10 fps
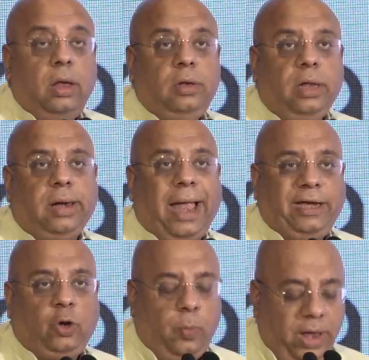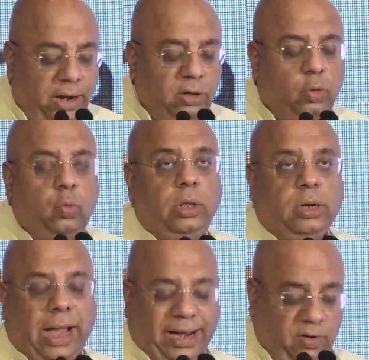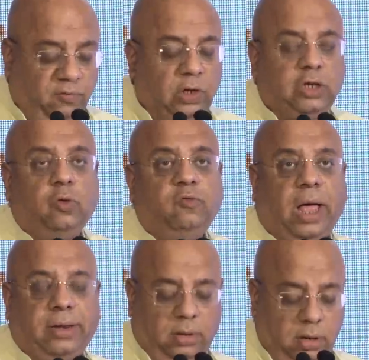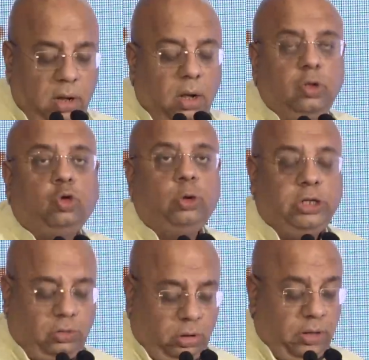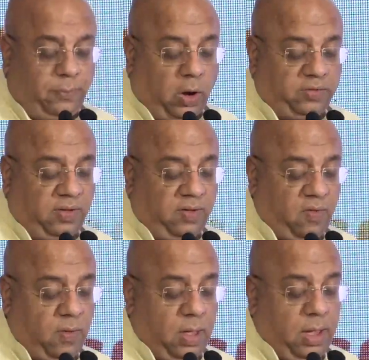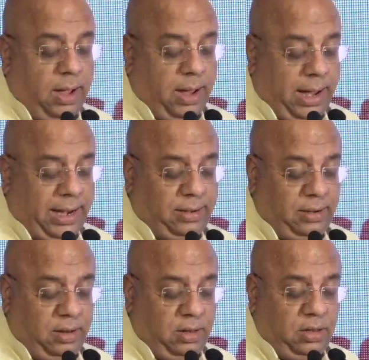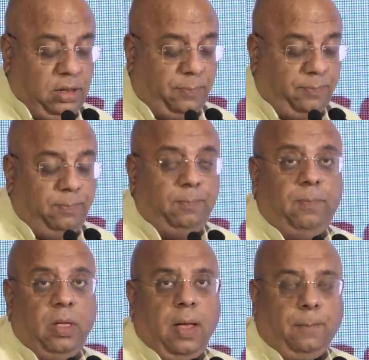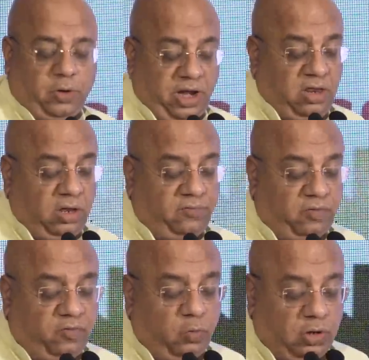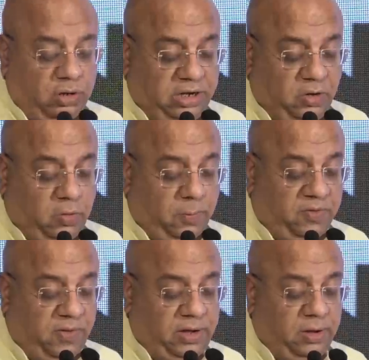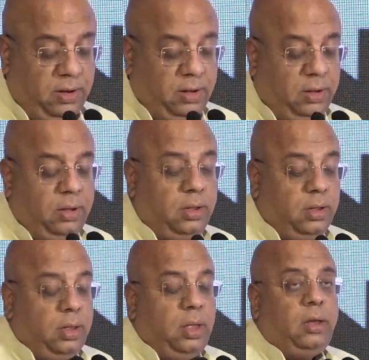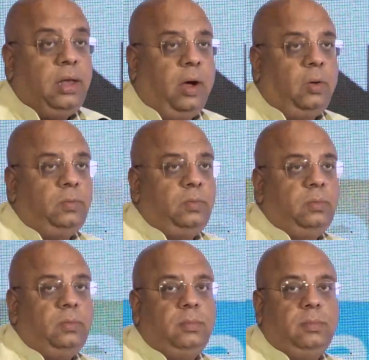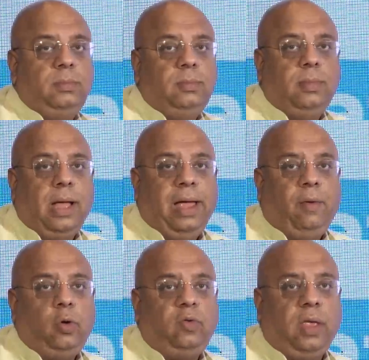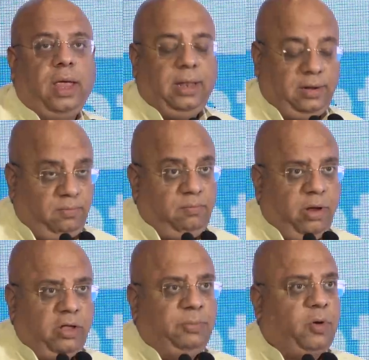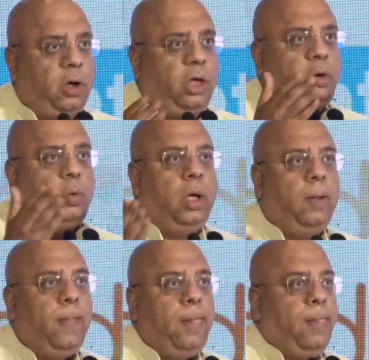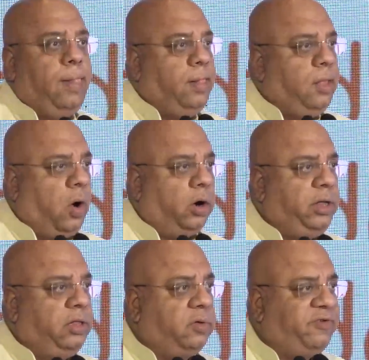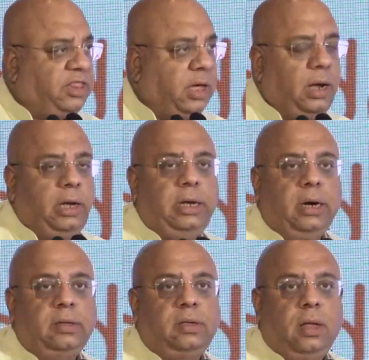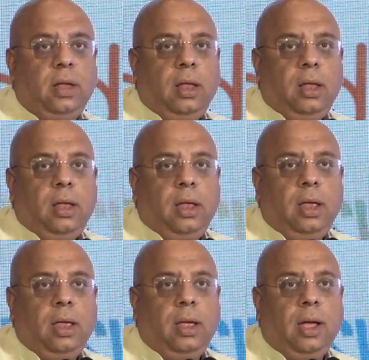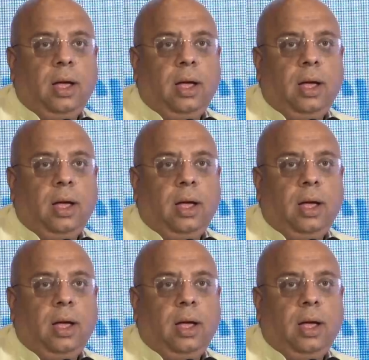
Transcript: the right to be here through the kind of work you've done through the, process and the potential for future that you represent. Now, I want to say that because I'm talking to a audience of HR leaders, uh,